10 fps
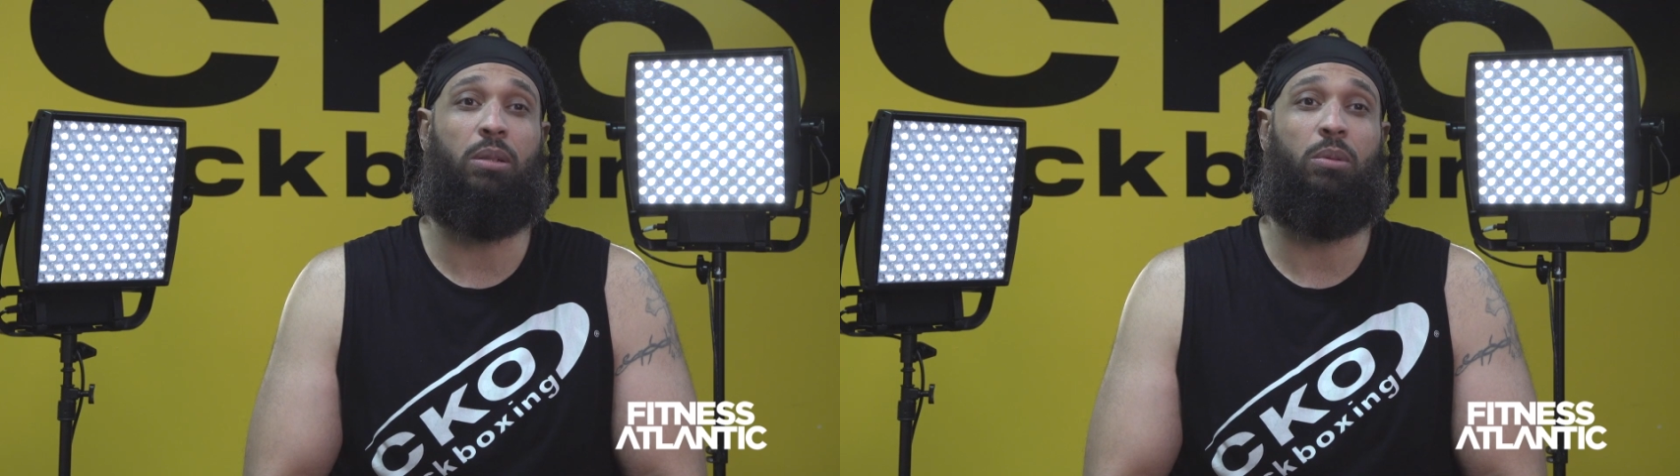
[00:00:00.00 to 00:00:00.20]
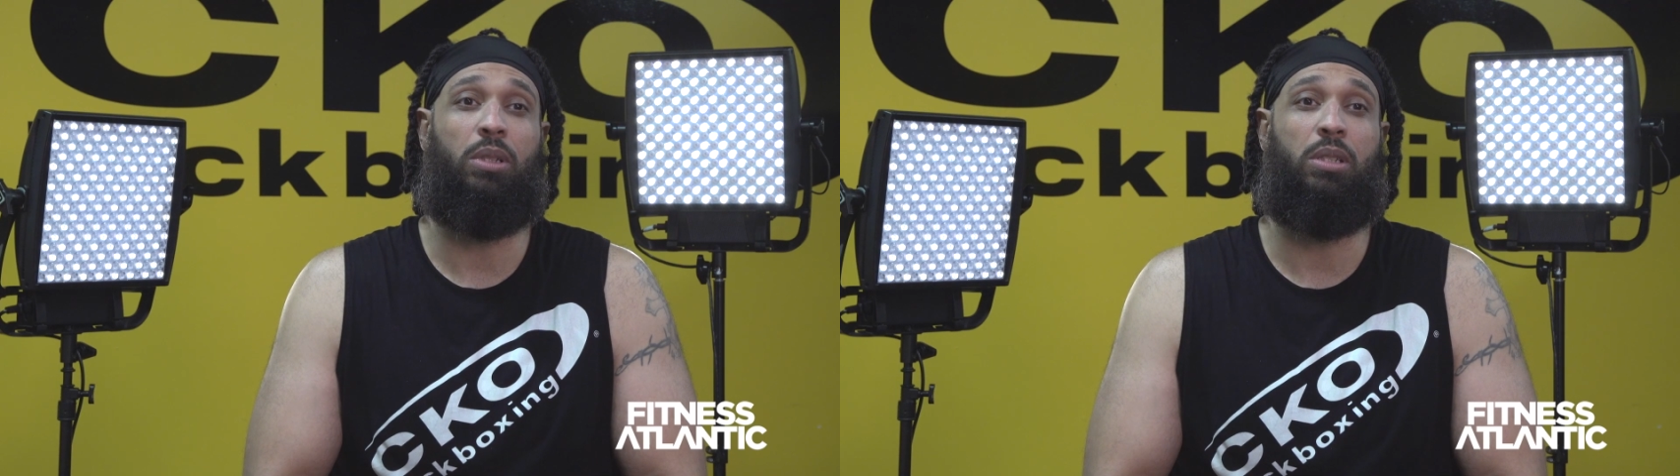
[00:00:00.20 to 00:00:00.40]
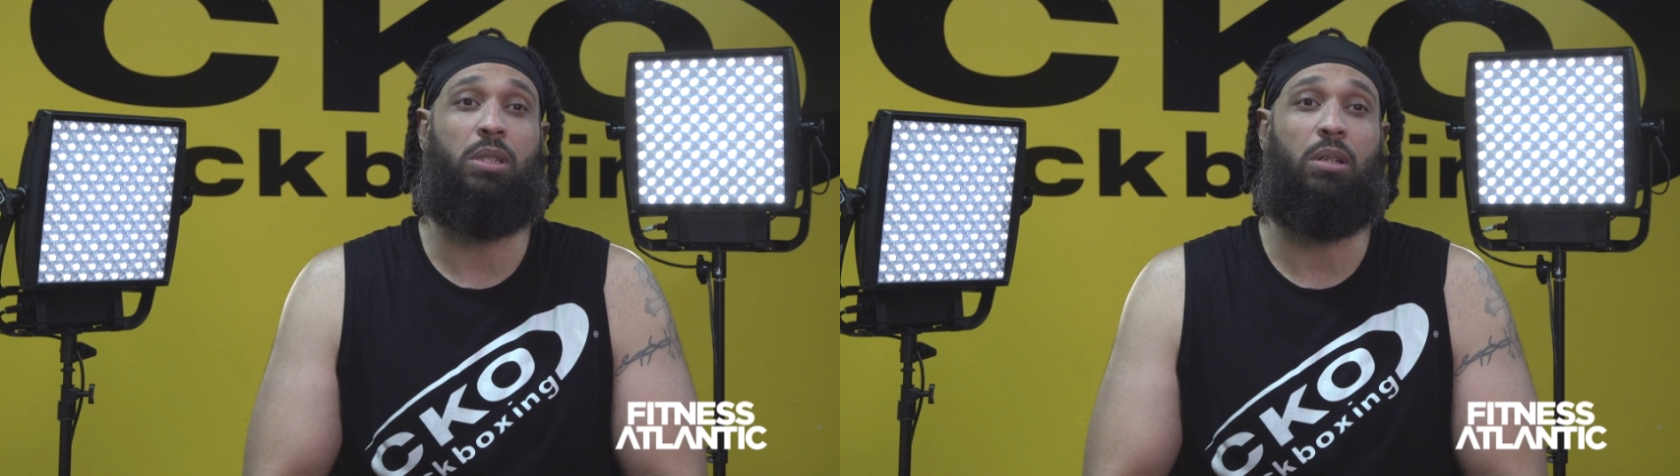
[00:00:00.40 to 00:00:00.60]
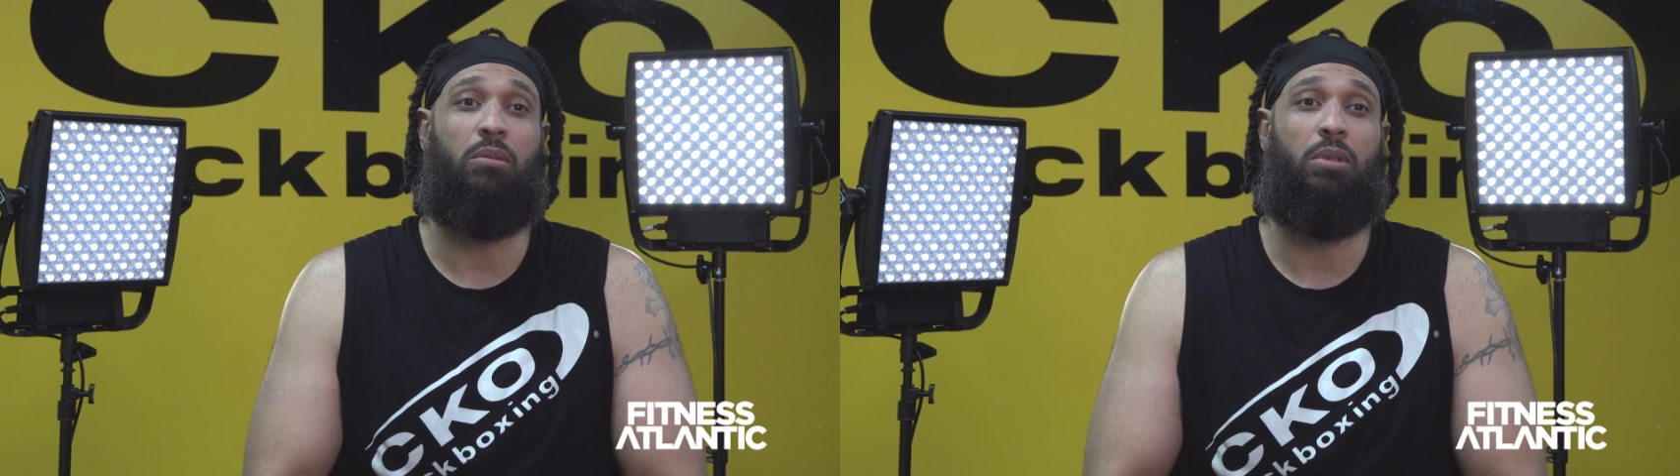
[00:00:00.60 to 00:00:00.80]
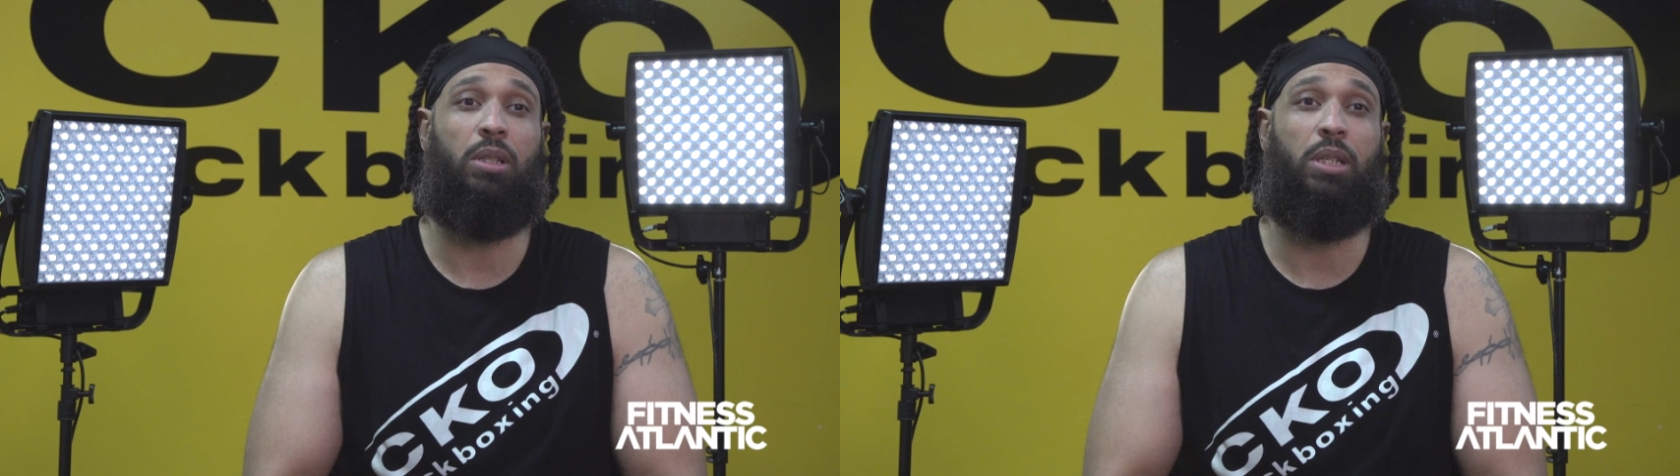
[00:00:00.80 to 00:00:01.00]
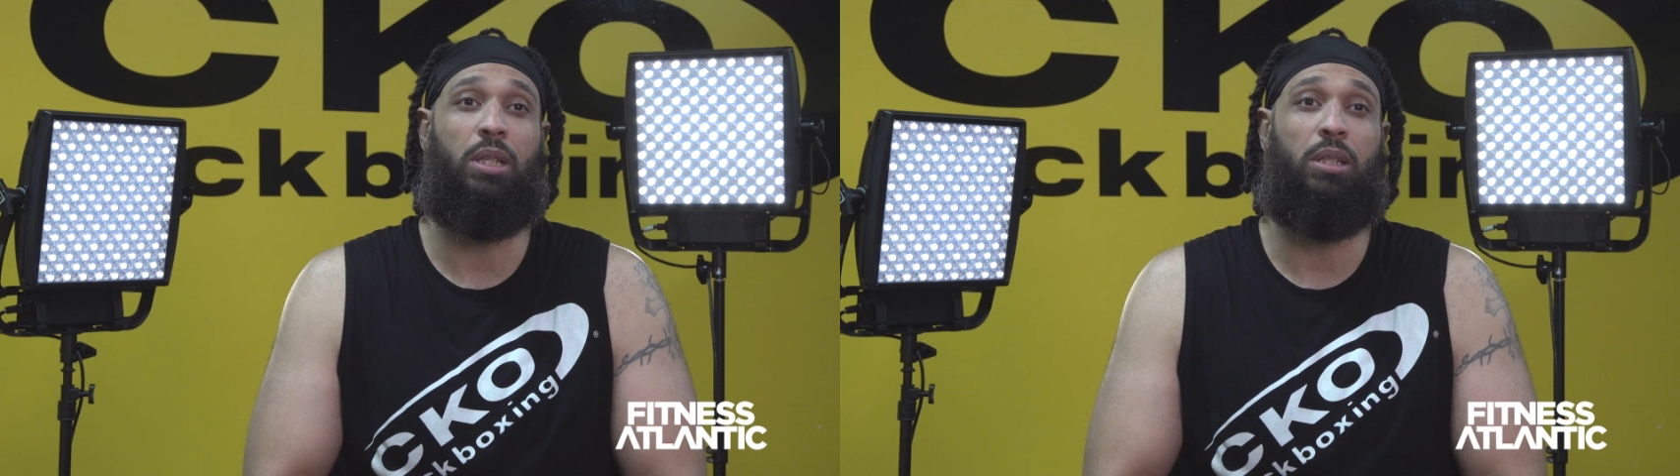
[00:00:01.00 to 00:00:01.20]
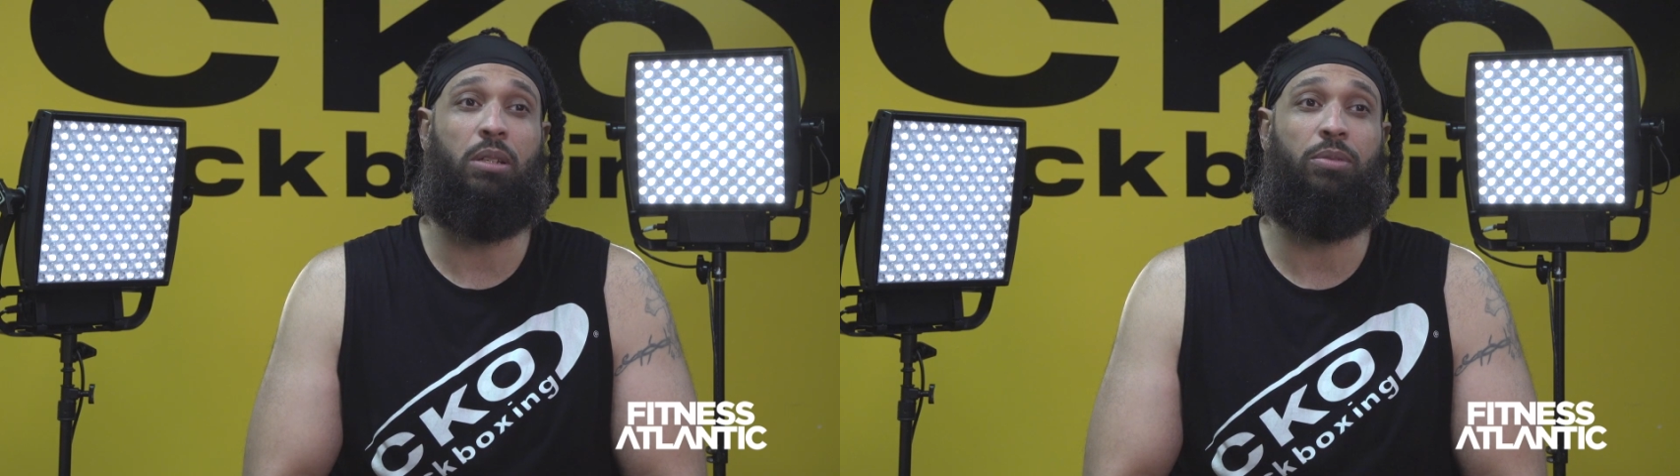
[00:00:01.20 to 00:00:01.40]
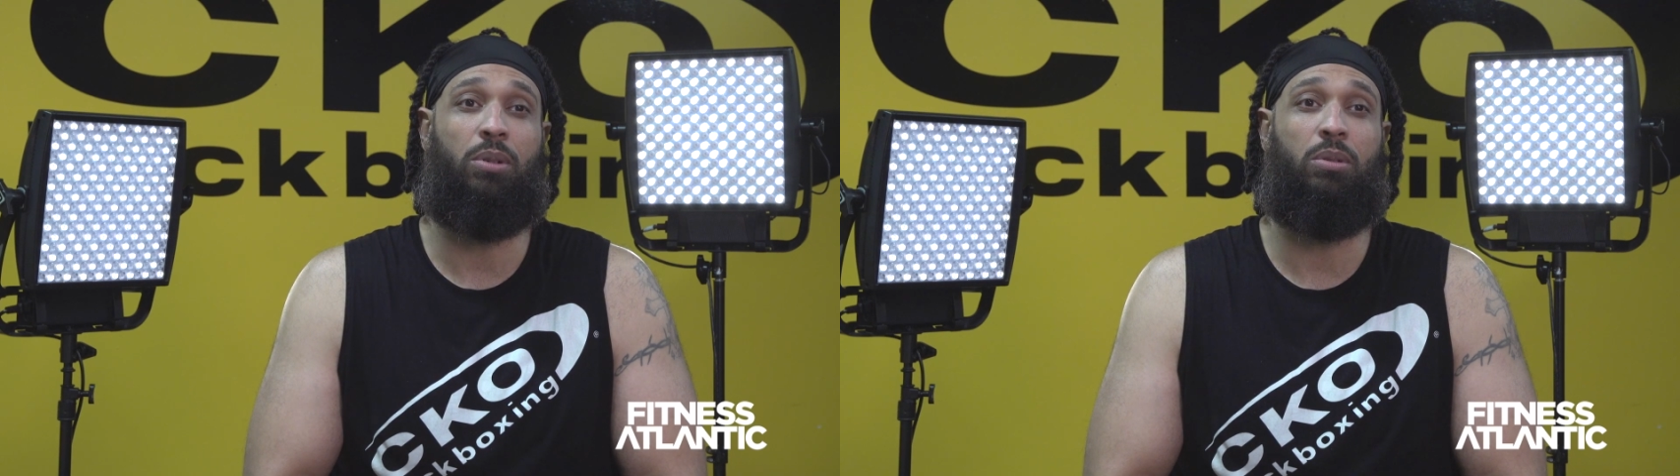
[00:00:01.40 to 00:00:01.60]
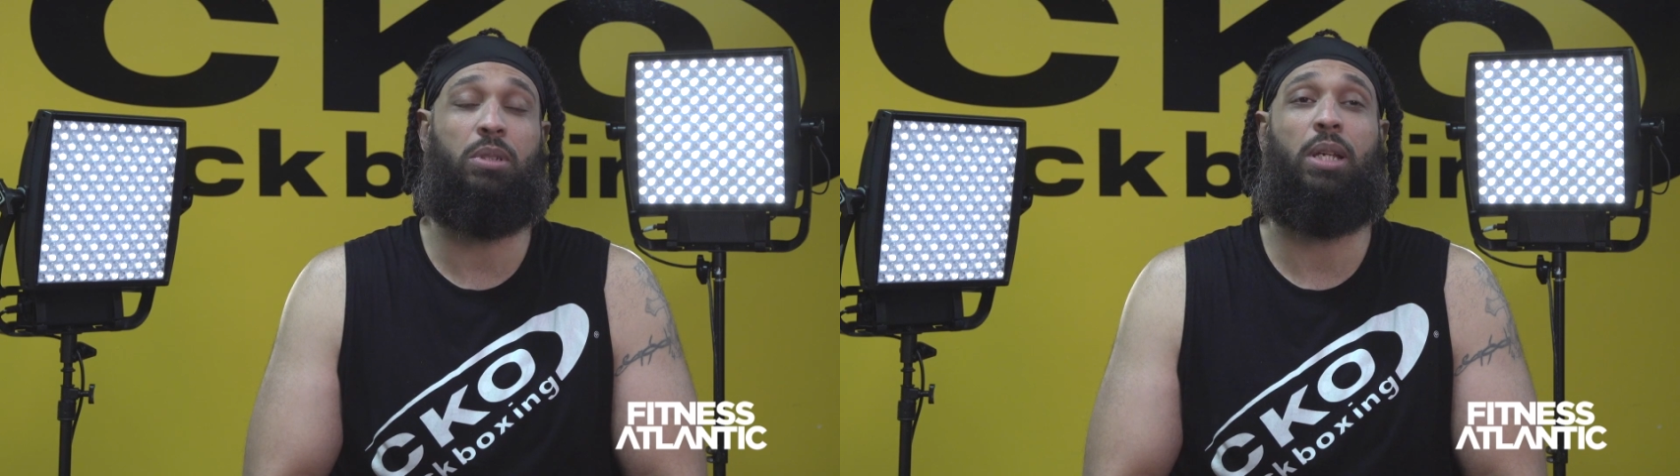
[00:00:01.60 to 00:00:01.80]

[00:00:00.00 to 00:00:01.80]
It was a really difficult